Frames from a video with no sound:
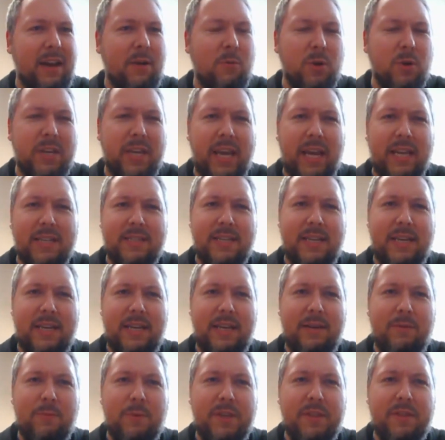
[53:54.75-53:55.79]
And I would guess
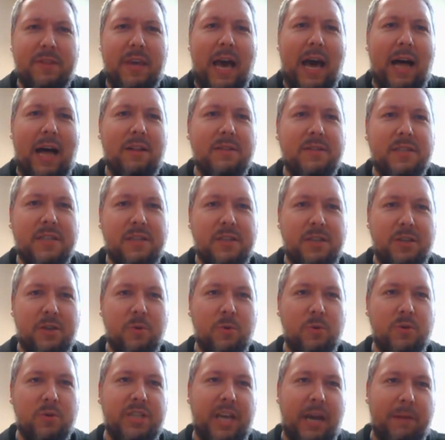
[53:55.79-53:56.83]
with
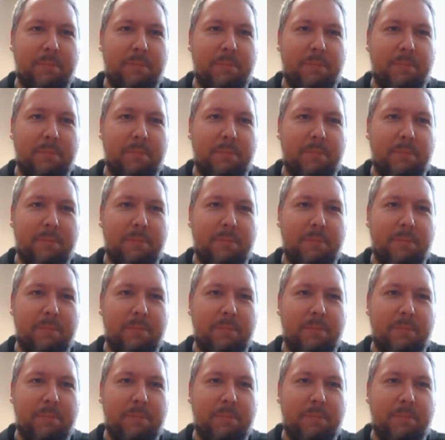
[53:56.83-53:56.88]
altitude,